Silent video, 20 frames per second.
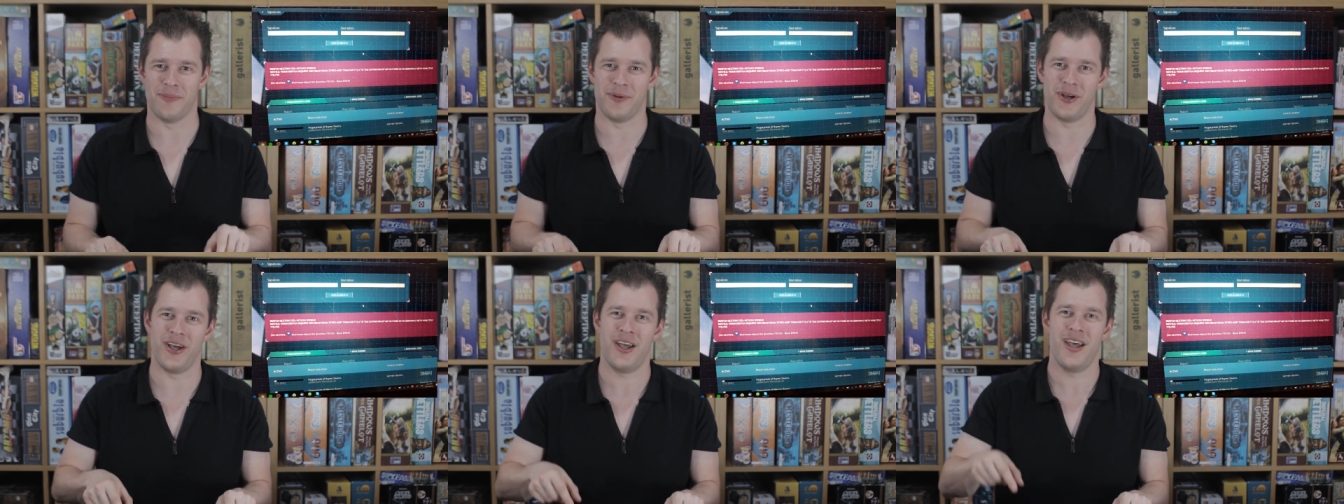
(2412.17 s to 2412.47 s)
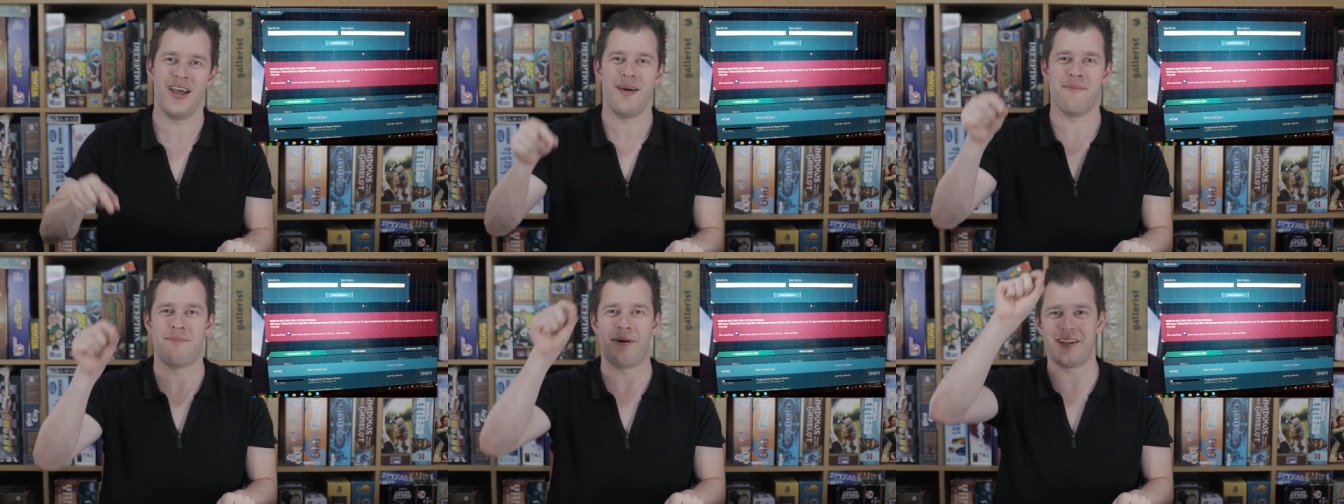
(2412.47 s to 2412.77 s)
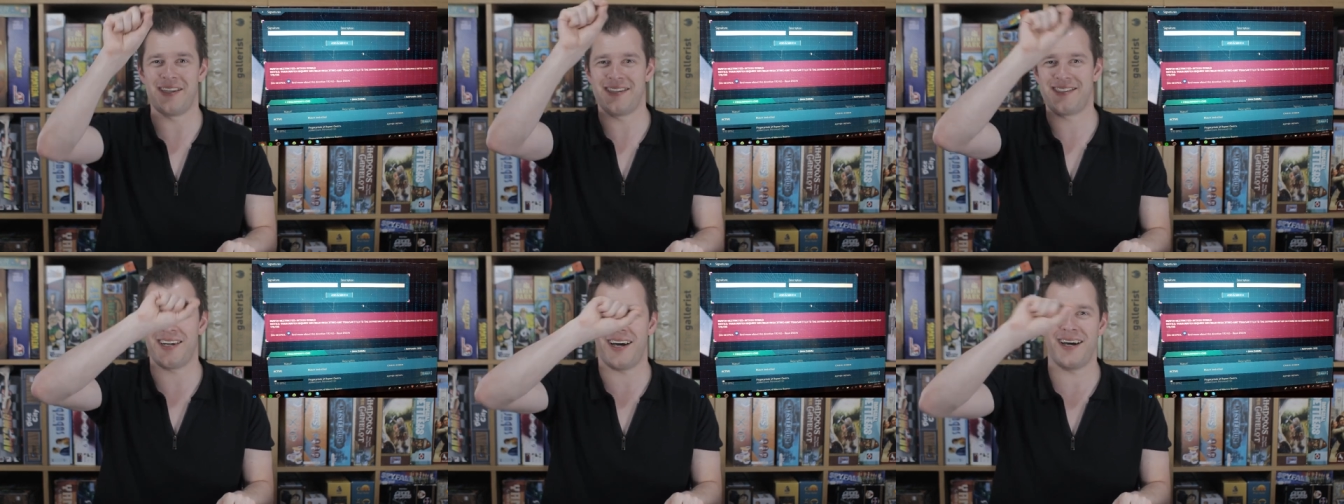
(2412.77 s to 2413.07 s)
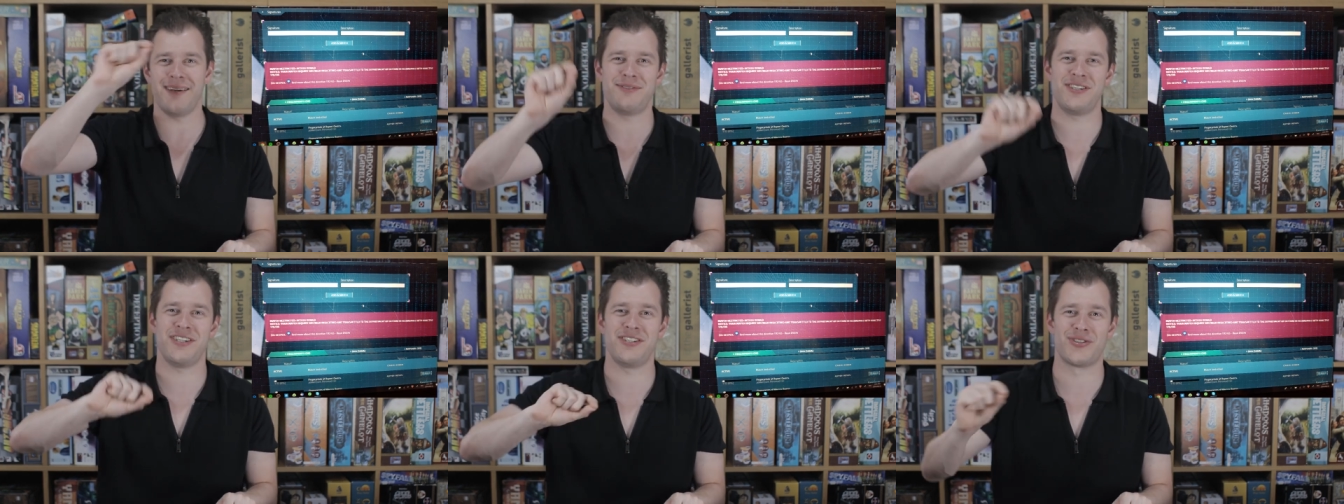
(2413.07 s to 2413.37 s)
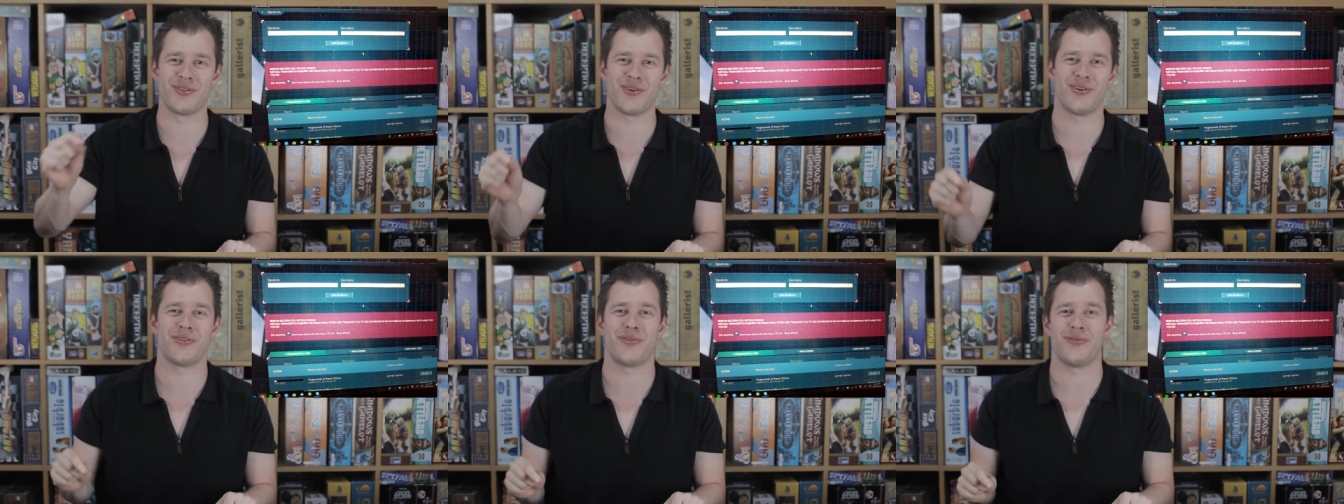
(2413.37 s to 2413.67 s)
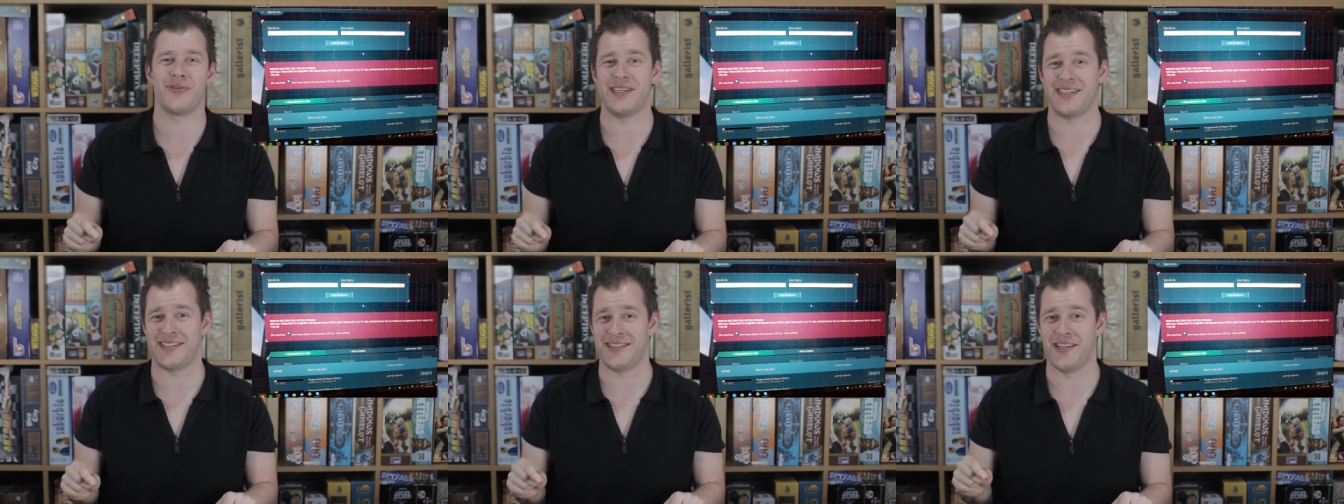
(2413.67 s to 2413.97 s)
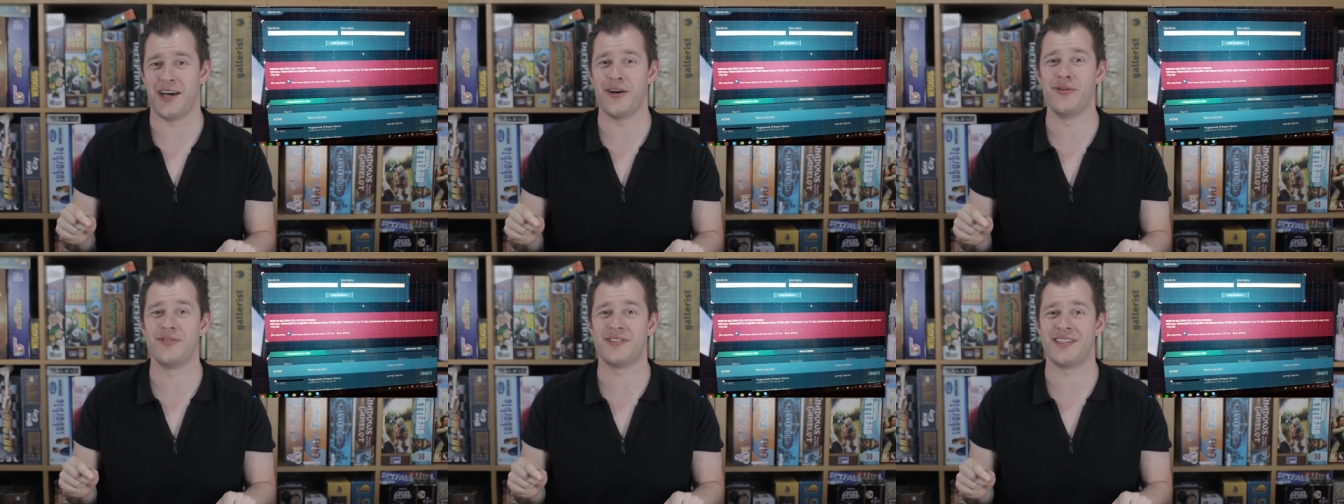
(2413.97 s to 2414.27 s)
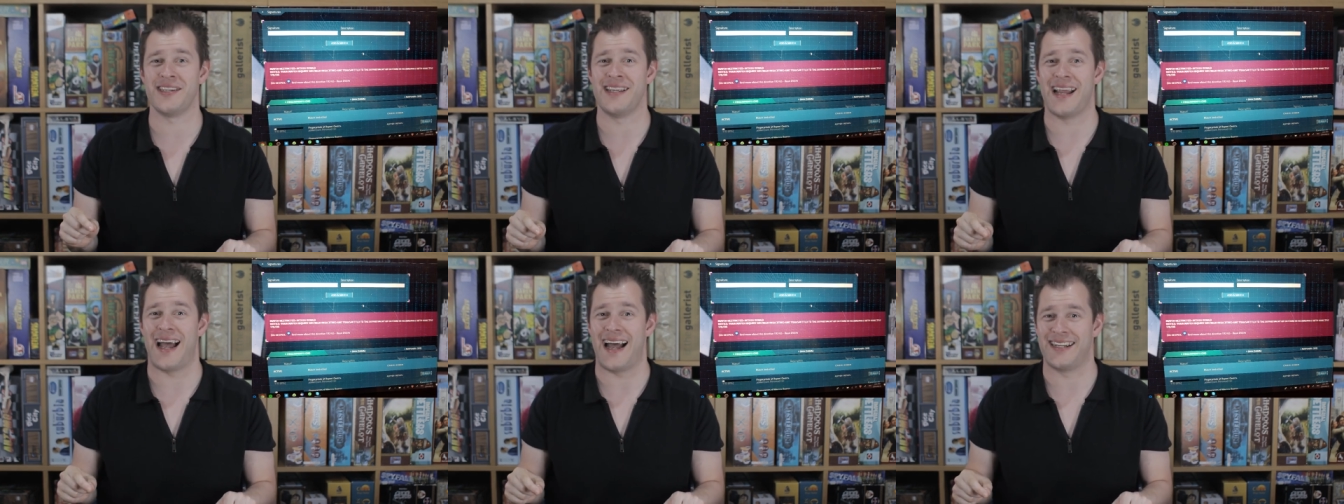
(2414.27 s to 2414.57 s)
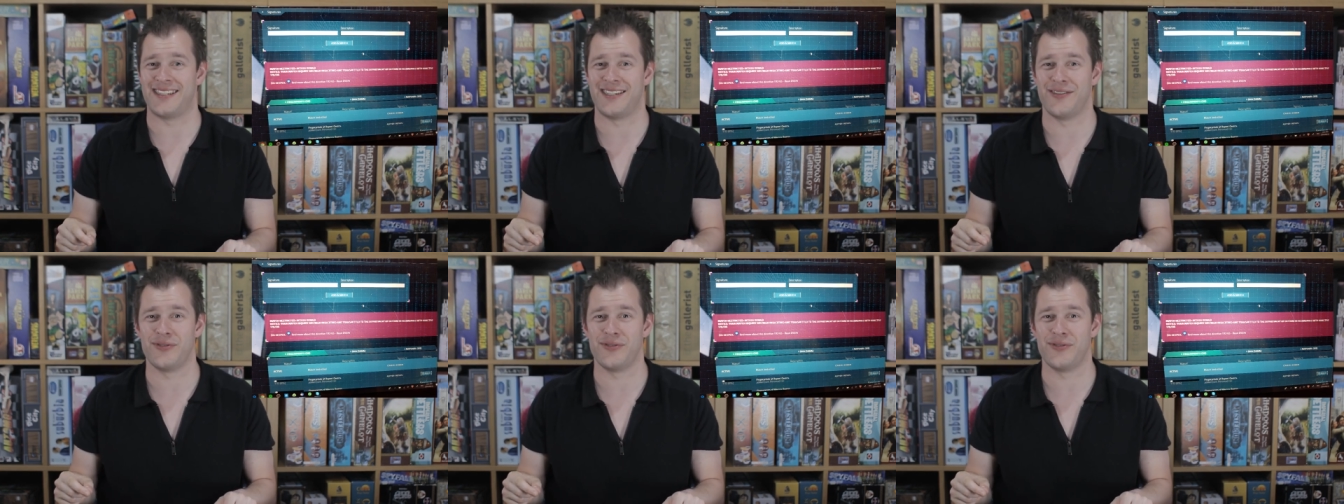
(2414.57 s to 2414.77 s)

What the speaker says: but by the time she'd drawn all these notes and that,